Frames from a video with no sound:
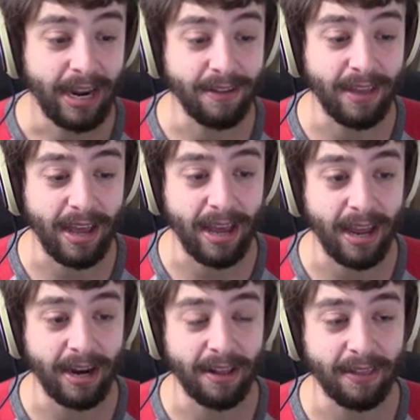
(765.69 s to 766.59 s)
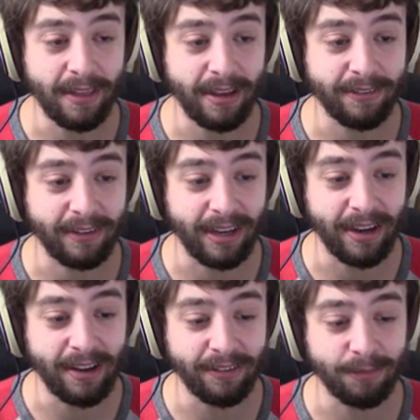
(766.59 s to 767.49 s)
And then this
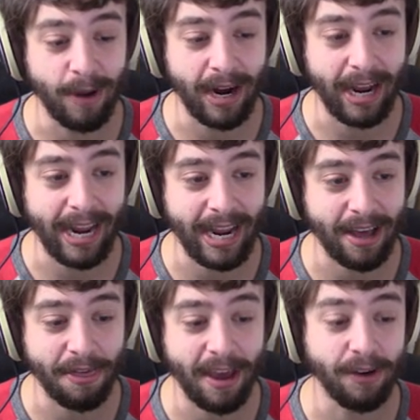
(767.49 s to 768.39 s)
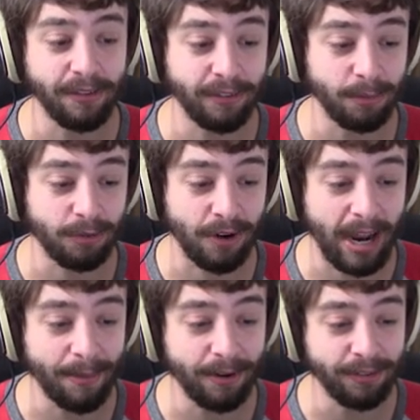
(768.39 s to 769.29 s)
is when I hit a thousand
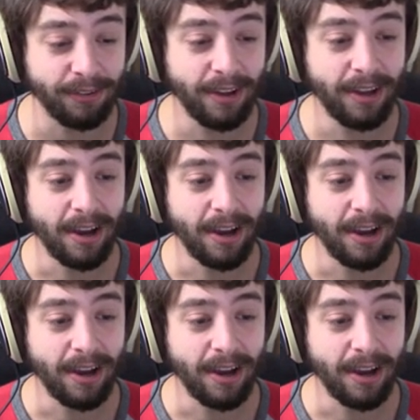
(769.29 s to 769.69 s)
subscribers